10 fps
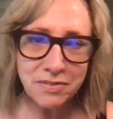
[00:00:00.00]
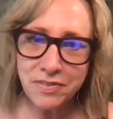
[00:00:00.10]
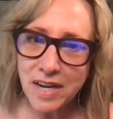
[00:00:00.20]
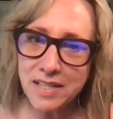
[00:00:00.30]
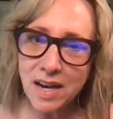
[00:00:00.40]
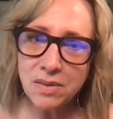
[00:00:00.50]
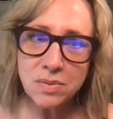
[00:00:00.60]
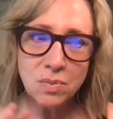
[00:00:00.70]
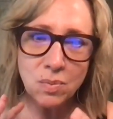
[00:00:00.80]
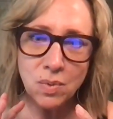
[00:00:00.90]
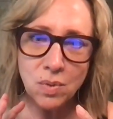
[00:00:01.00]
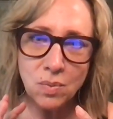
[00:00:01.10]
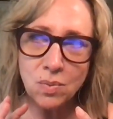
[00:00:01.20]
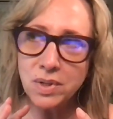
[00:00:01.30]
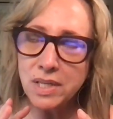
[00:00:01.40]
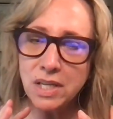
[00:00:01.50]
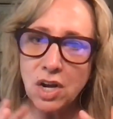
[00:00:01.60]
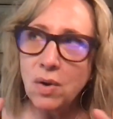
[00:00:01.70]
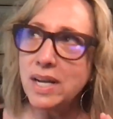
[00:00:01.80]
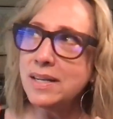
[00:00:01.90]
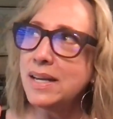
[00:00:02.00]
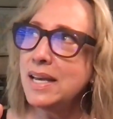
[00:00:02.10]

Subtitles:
find out, you know, and